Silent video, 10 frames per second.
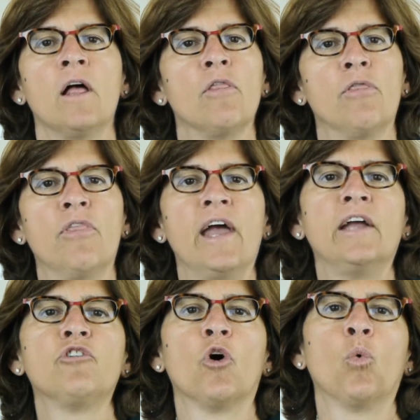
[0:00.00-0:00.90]

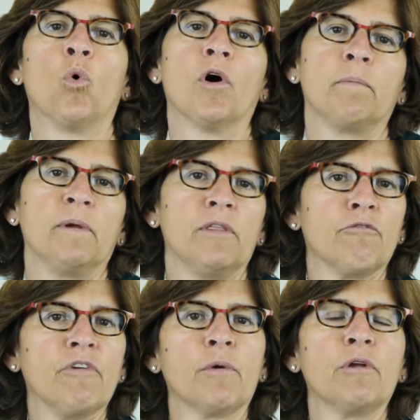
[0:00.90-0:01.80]
they don't want to be the
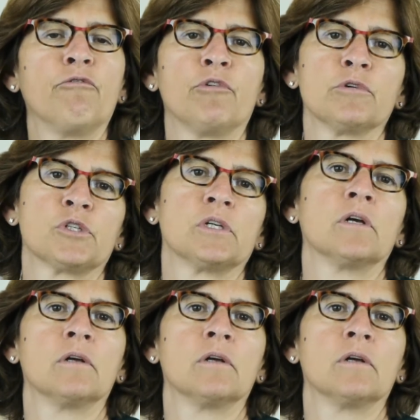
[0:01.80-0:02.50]
very first